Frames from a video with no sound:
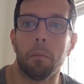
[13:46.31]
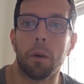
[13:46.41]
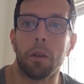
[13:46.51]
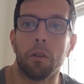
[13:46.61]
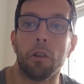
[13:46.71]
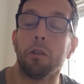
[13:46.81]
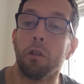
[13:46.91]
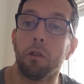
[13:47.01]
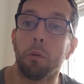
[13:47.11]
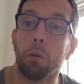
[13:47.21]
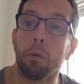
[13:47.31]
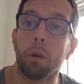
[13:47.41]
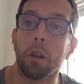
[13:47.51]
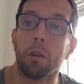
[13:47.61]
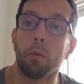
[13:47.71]
the distances
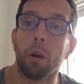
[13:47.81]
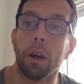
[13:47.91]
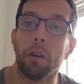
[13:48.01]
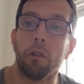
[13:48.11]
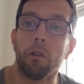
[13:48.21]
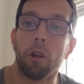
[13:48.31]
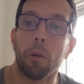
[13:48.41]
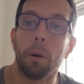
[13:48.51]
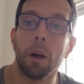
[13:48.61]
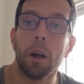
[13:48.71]
between this relationship.